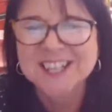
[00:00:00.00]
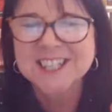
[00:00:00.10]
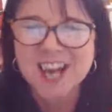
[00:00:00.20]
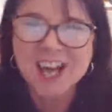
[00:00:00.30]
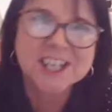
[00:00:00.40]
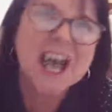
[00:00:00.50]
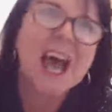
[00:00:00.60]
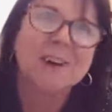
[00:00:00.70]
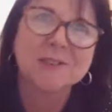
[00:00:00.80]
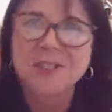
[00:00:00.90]
Done.
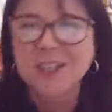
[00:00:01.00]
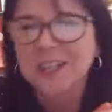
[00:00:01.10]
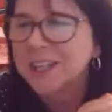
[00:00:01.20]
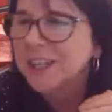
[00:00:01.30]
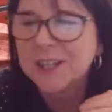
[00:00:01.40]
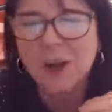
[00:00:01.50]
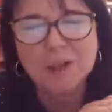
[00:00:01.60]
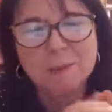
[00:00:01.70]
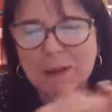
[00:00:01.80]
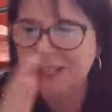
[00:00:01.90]
Not
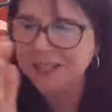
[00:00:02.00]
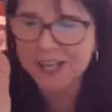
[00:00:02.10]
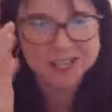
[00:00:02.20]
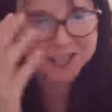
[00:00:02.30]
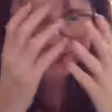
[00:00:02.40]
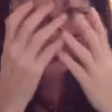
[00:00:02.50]
spending 10 years